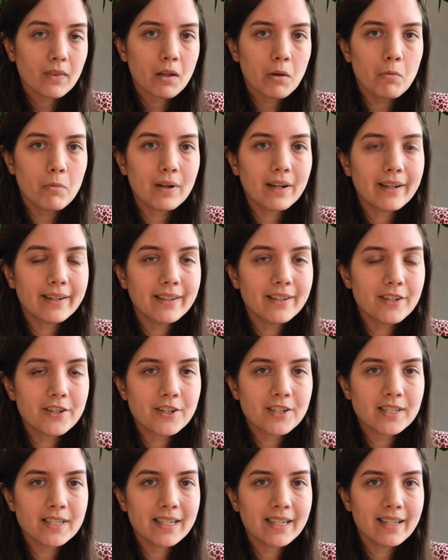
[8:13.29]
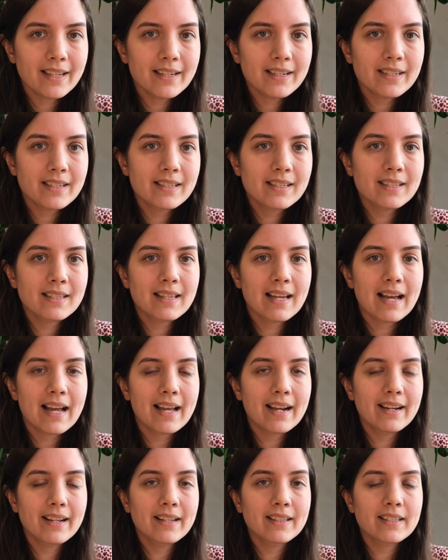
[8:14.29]
What I understand is
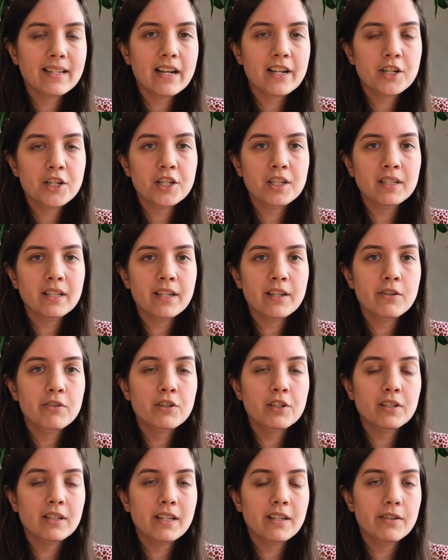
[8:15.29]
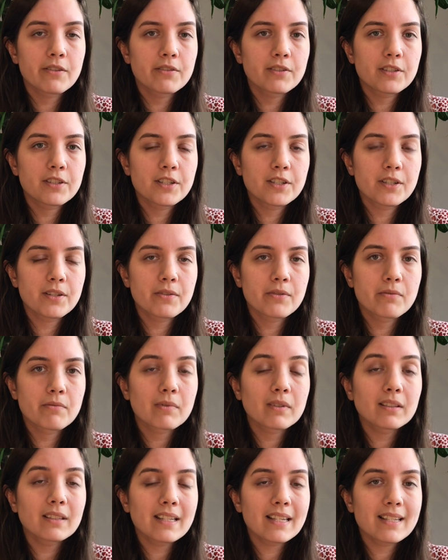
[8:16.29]
that it's actually usually used to
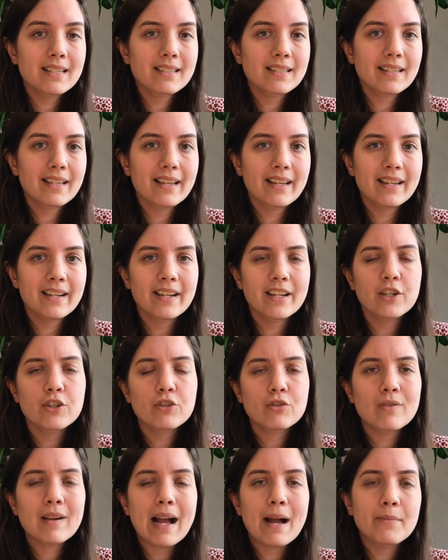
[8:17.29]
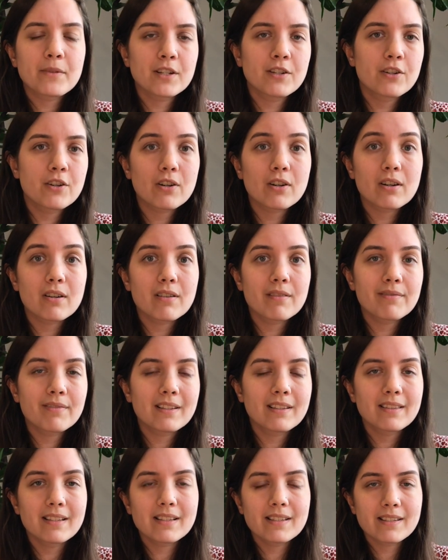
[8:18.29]
release an entrapped nerve
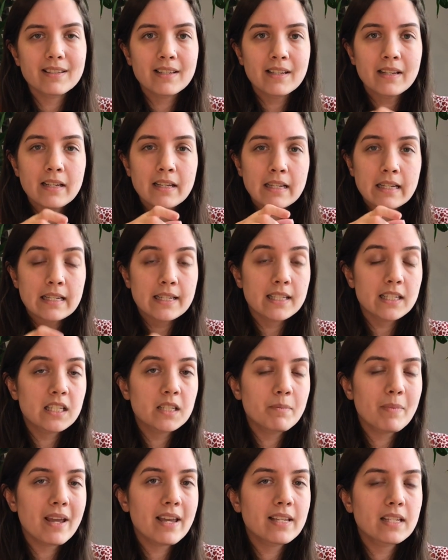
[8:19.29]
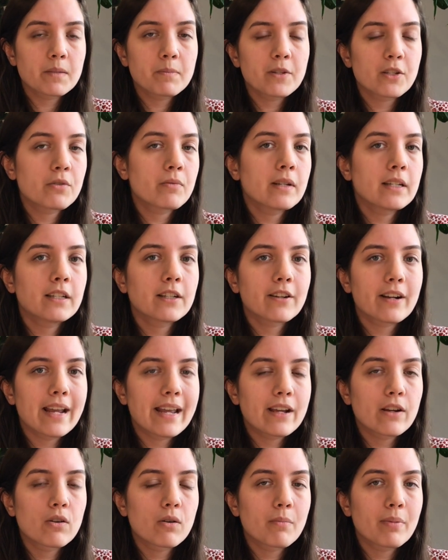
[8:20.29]
in this space between your
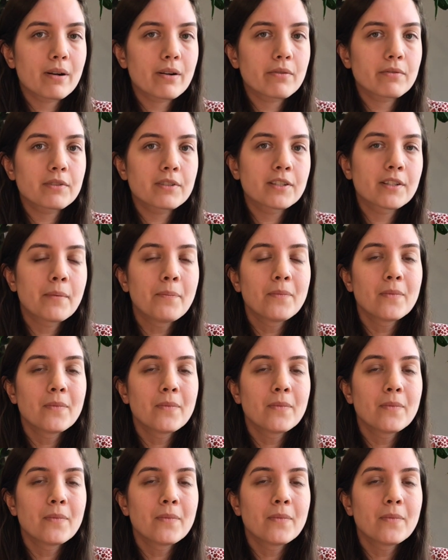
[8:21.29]
ankle bones.